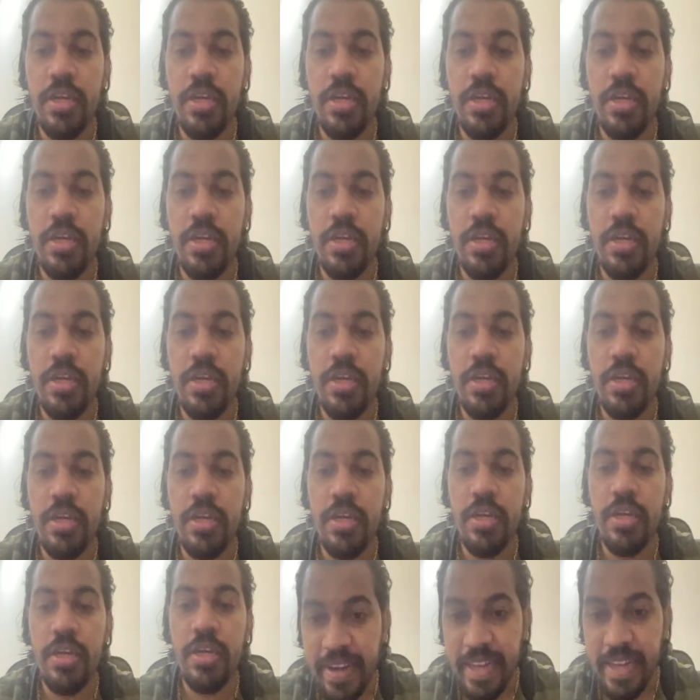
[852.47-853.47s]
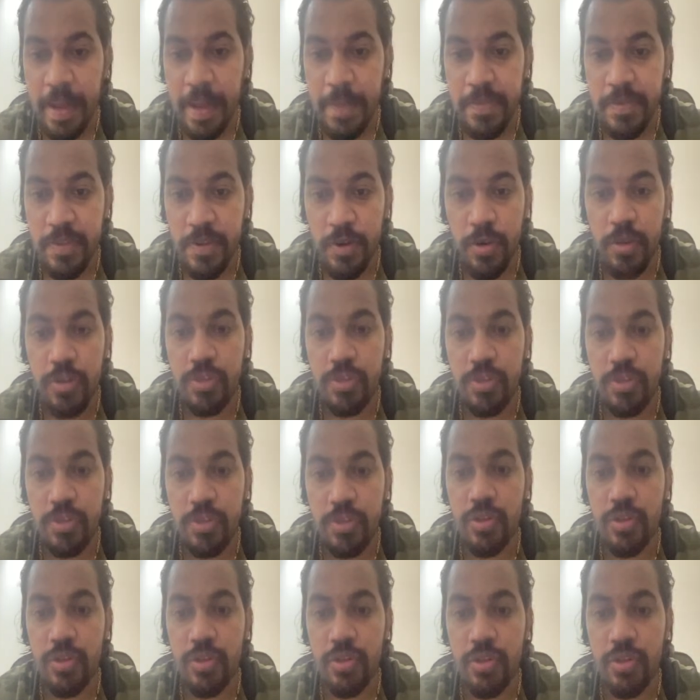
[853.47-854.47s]
We can download the packet capture also.
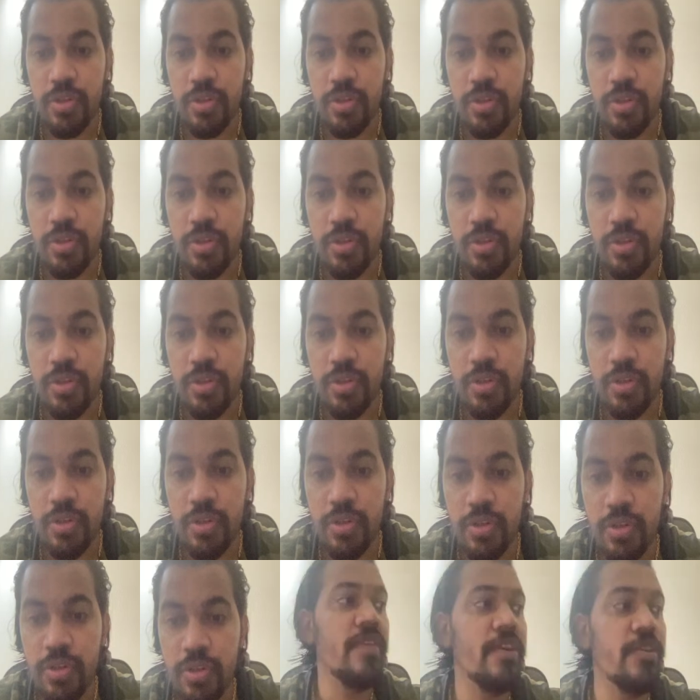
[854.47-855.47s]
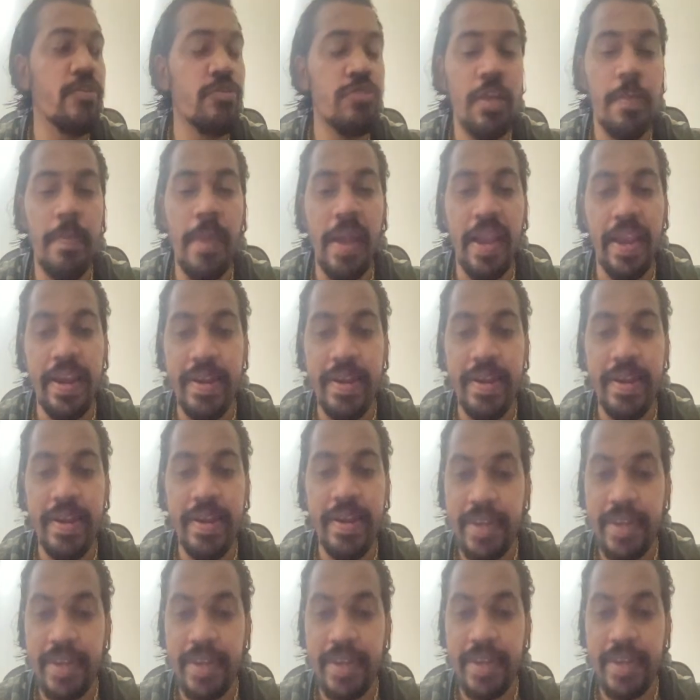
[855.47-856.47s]
Next session we will do in the packet
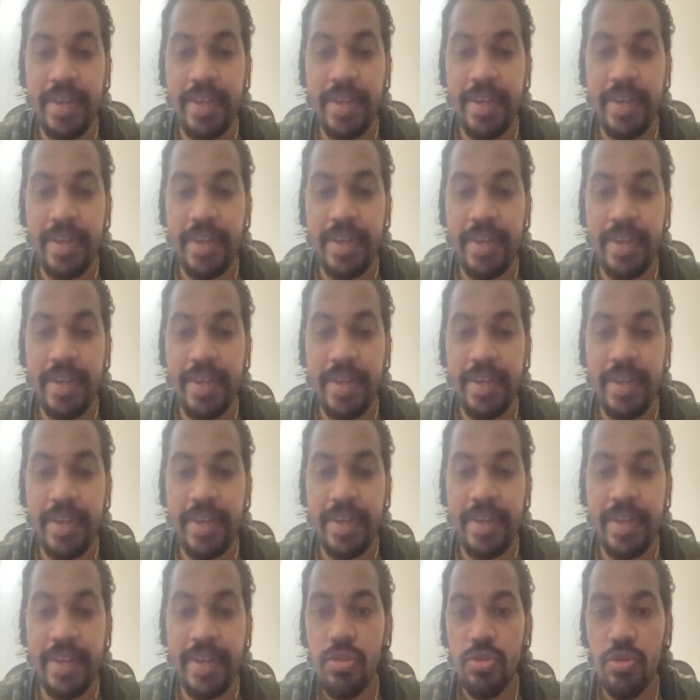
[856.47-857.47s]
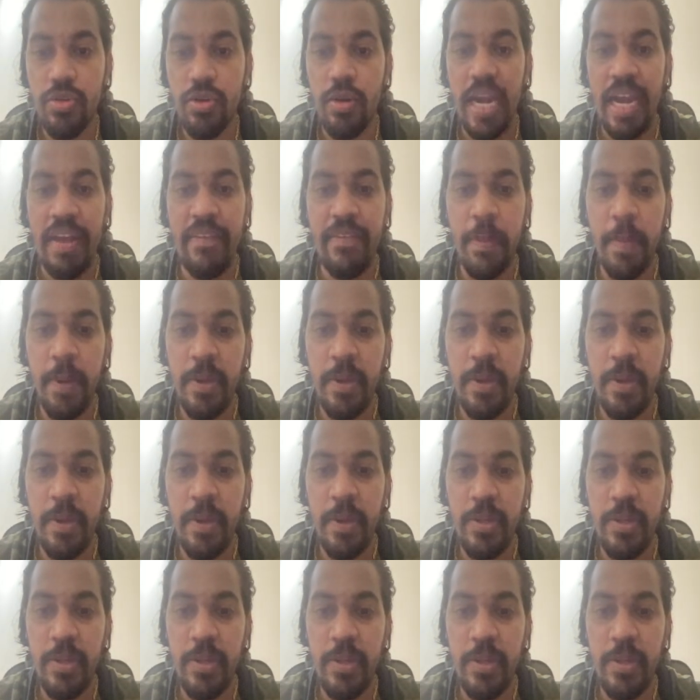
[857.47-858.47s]
capture also. Yeah, so I will be
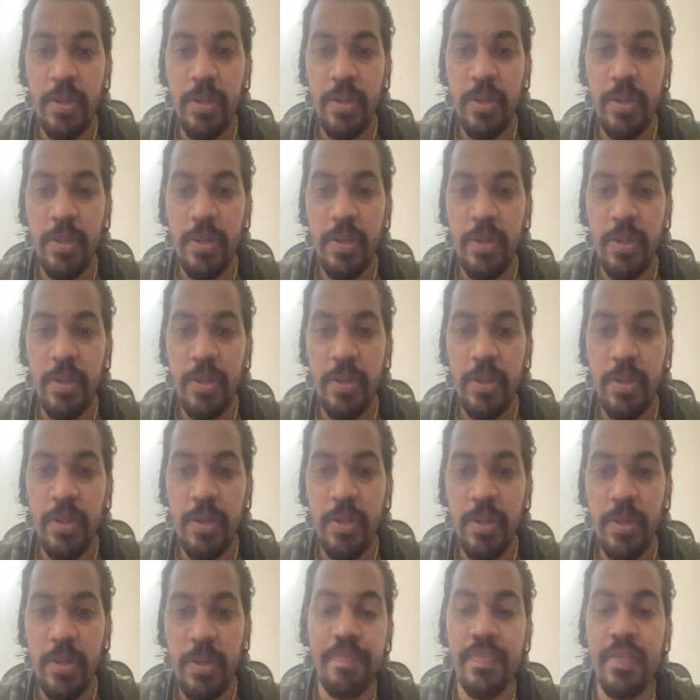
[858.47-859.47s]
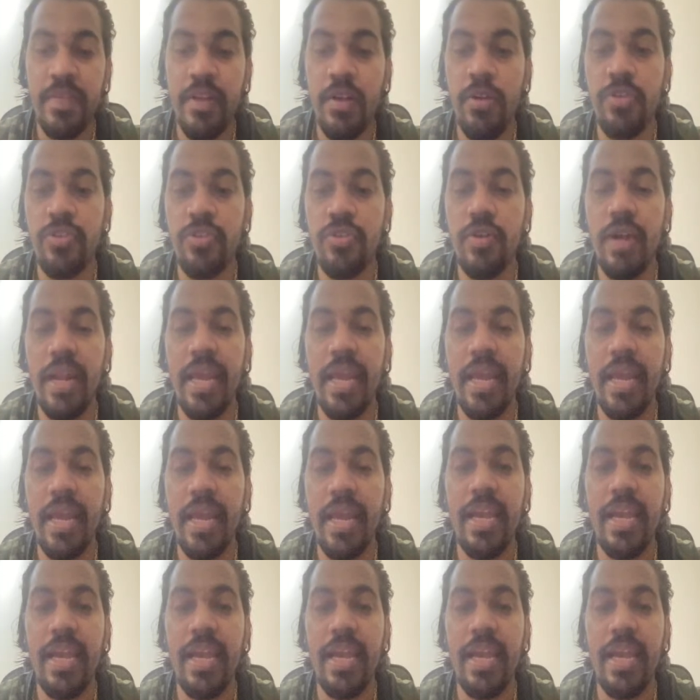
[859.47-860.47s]
showing this packet capture also, like how
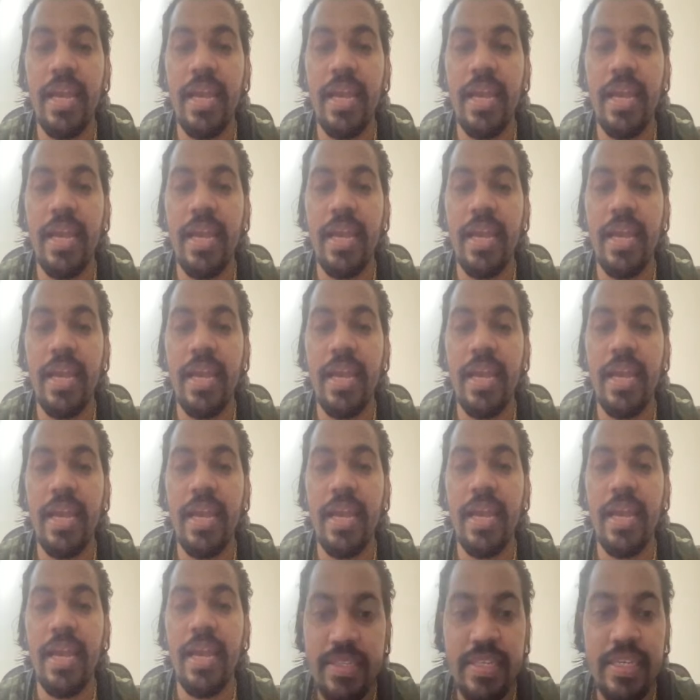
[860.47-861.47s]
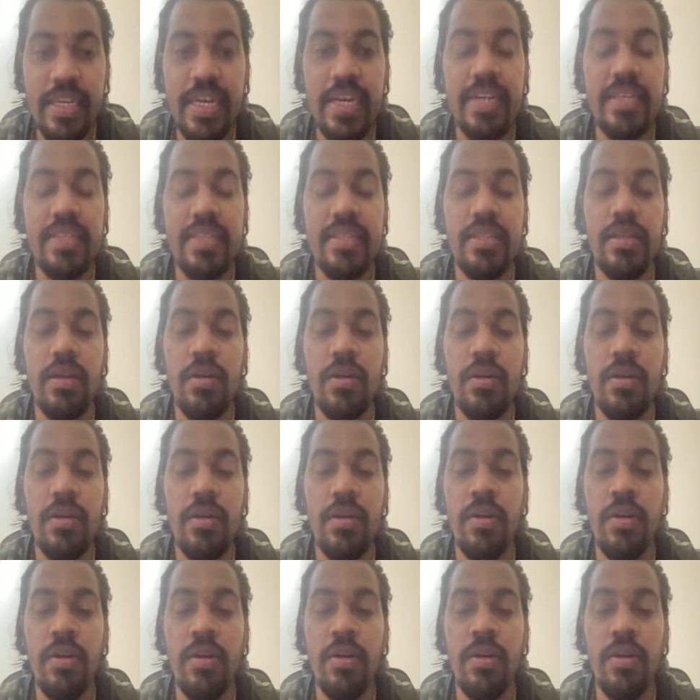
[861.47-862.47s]
we can investigate or
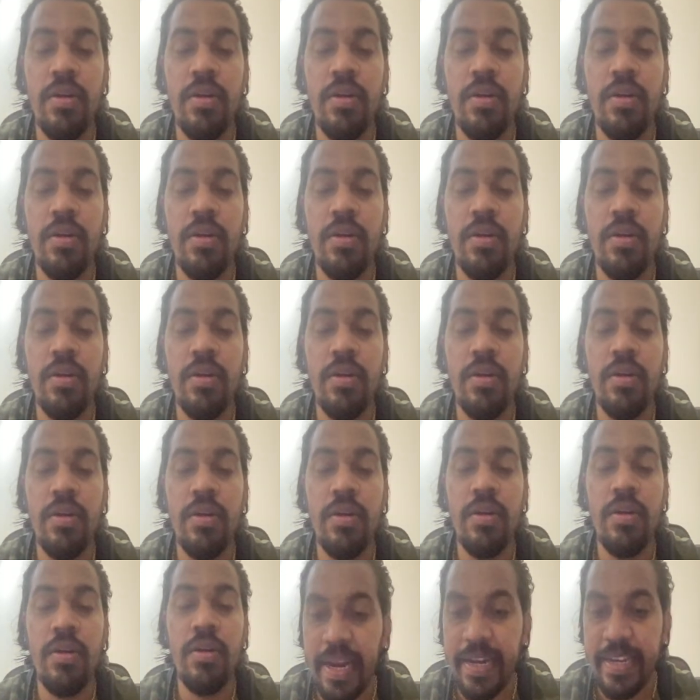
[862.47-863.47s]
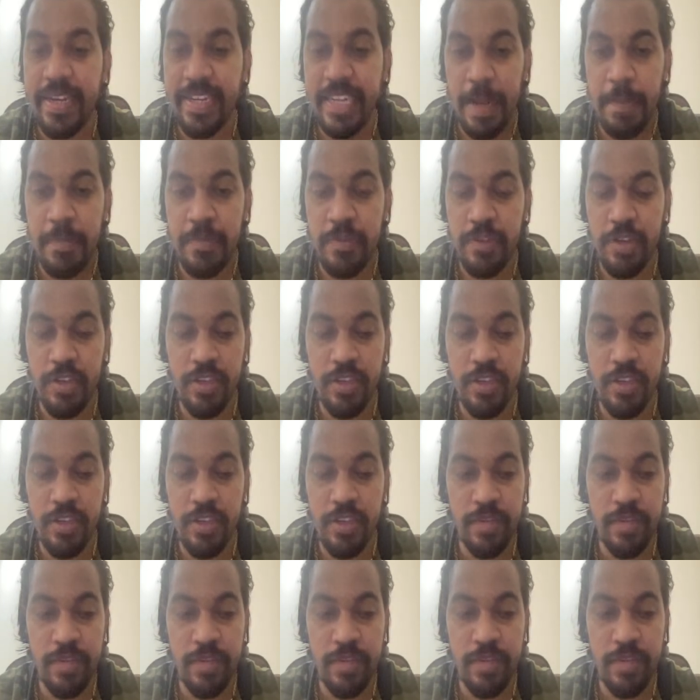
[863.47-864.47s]
attack through the different packet captures
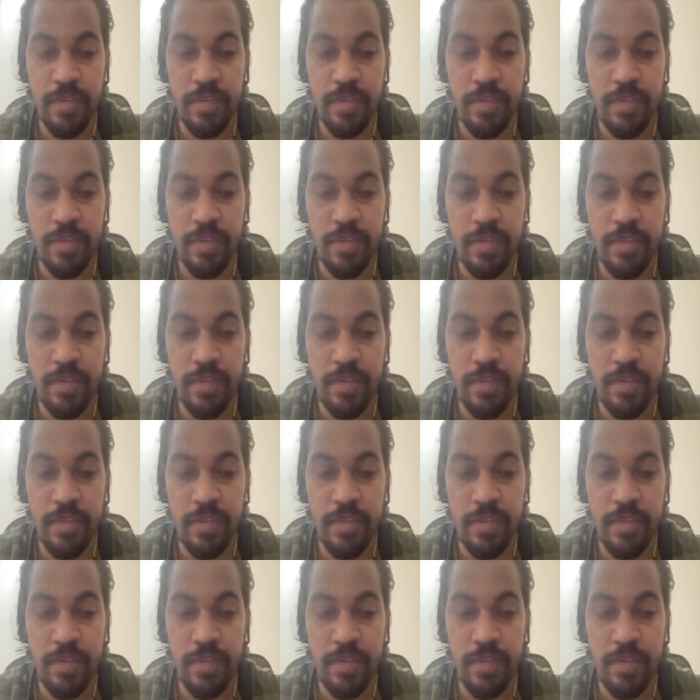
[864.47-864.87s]
for you.